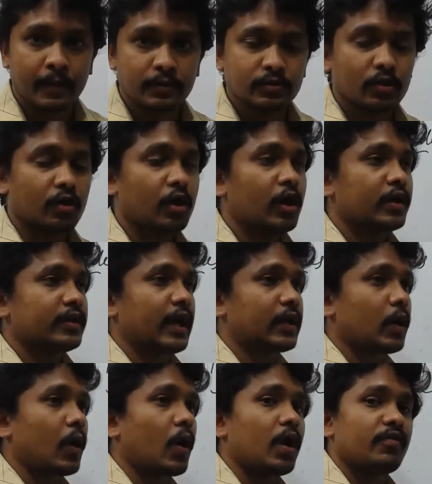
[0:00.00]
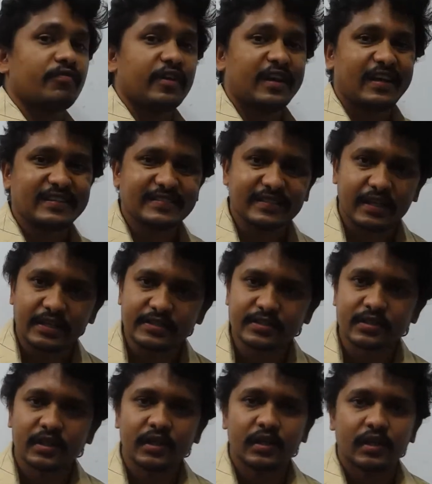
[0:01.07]
So that all we
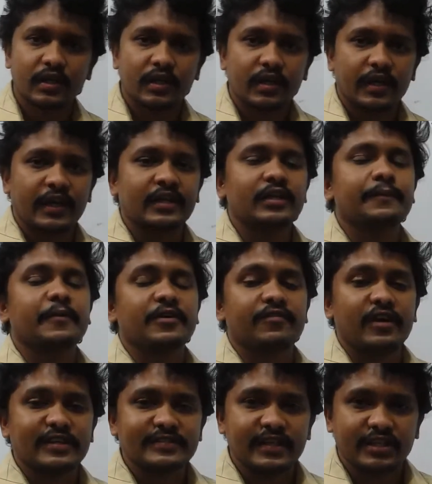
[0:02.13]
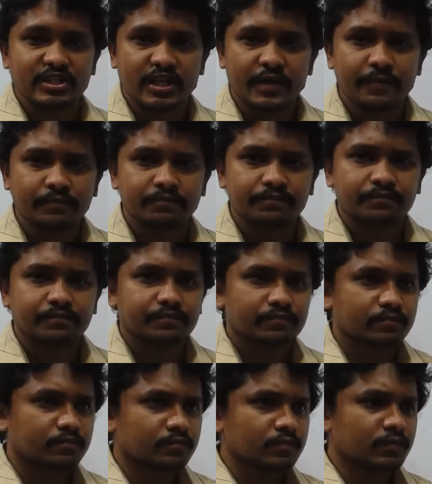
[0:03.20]
discussed in the previous section.
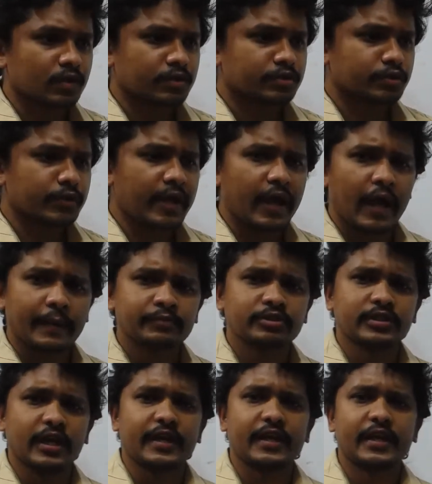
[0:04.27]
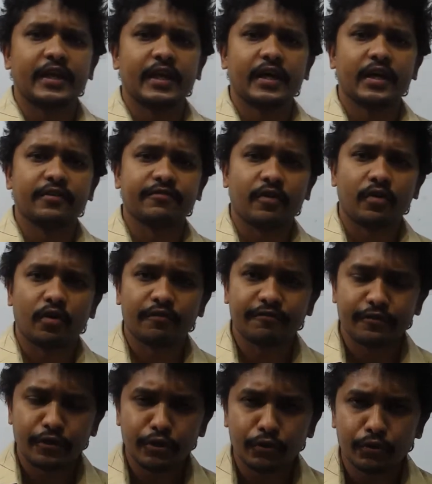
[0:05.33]
Today I'm standing here in front
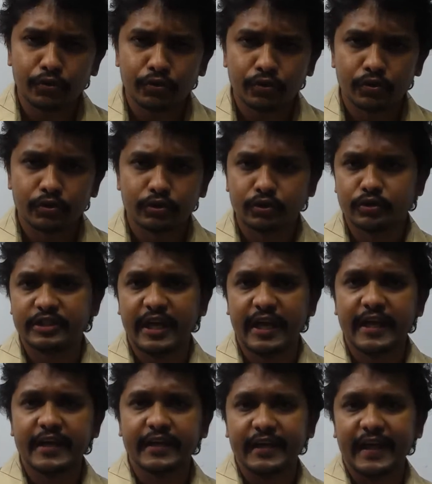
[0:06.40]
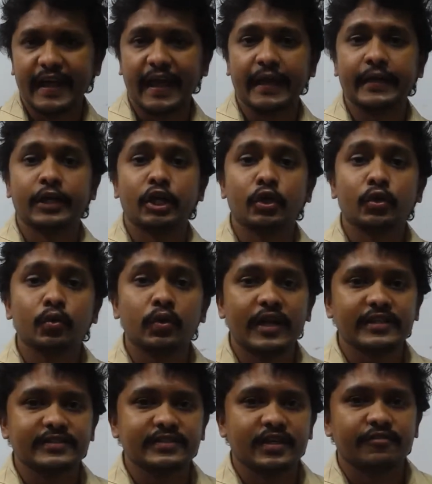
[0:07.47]
of you to take a new
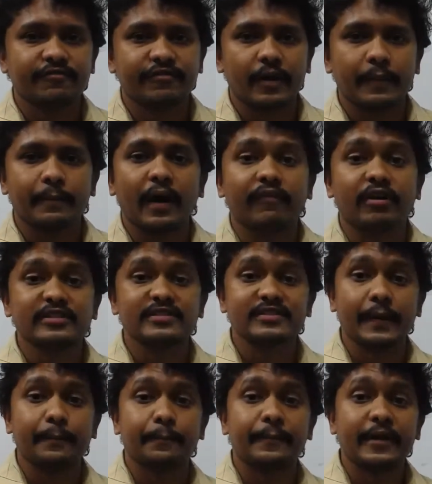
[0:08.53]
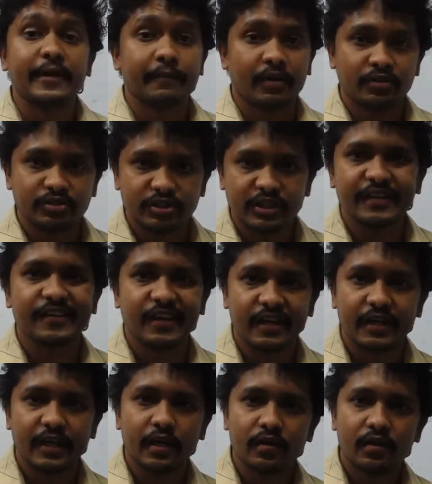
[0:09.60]
lesson from our supplementary
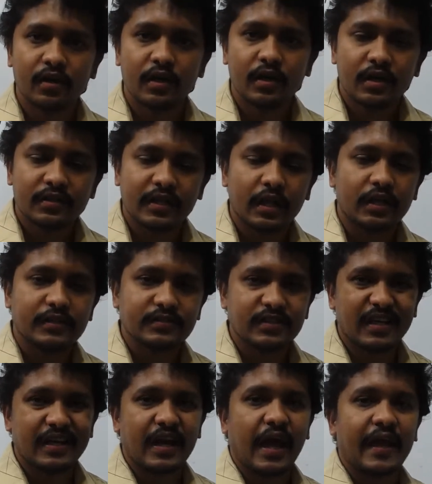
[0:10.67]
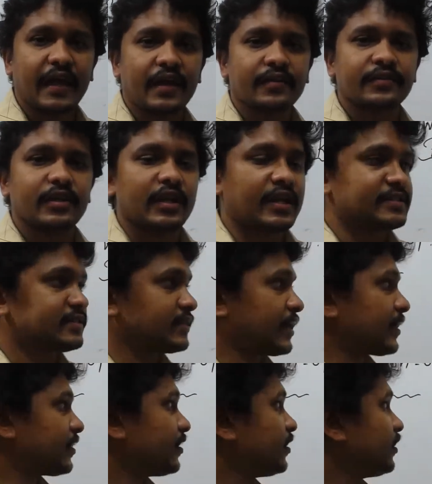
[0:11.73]
reader. That is the 9th
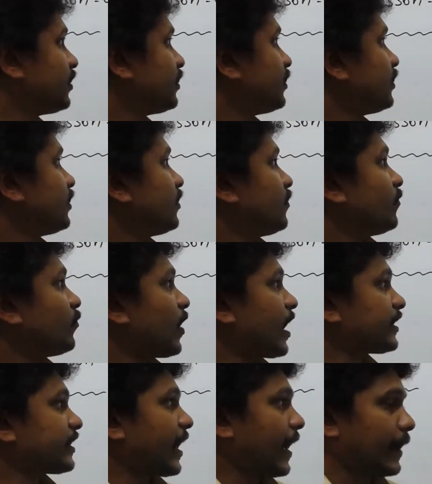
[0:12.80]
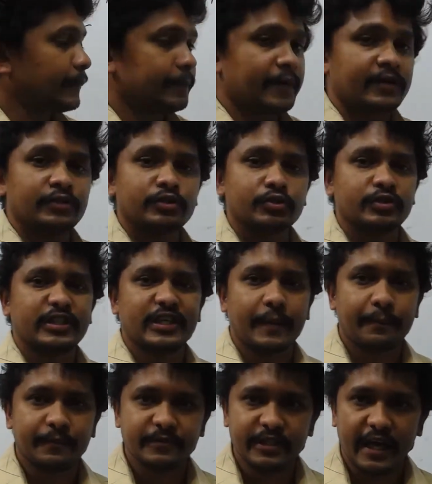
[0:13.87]
lesson, What Happened to the
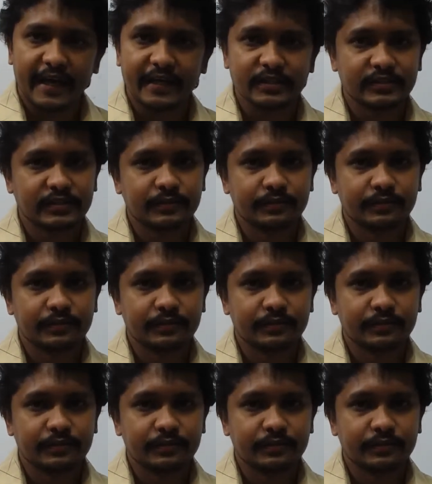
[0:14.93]
Reptiles.